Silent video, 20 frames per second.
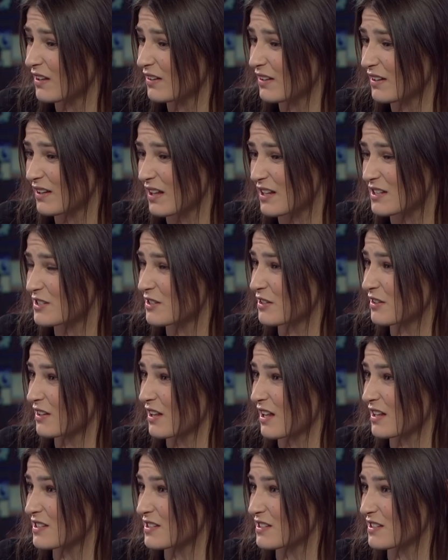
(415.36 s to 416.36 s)
I think that's the,
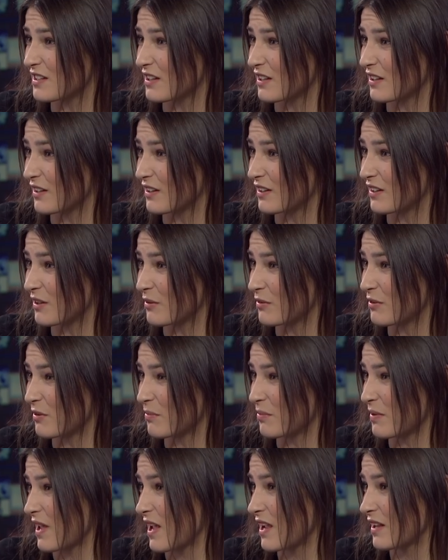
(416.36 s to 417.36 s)
that's the, the, the
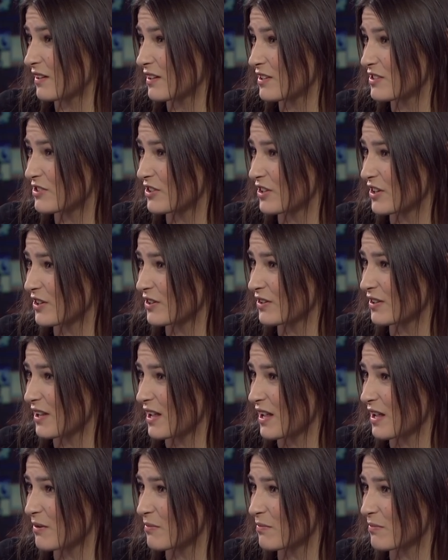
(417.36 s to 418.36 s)
plan this year.
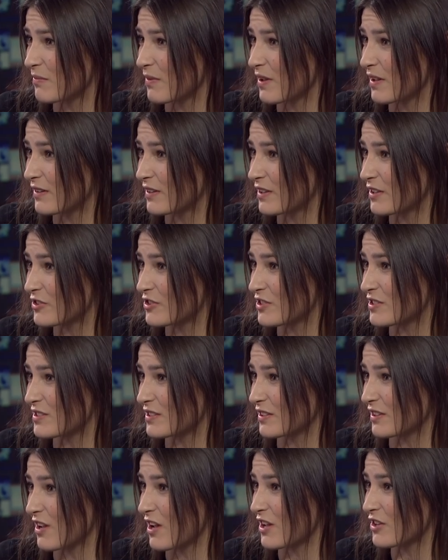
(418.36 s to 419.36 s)
Um, I think
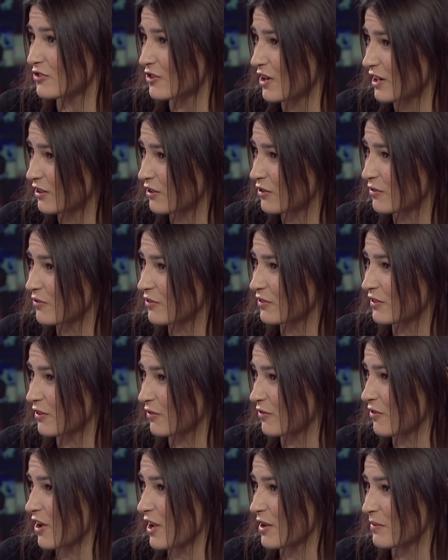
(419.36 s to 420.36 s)
she's contracted to
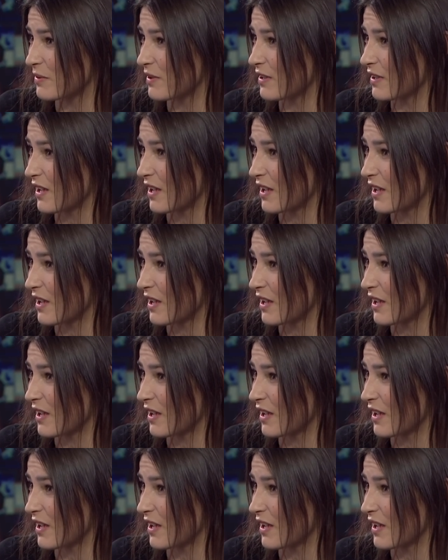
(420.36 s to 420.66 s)
fight me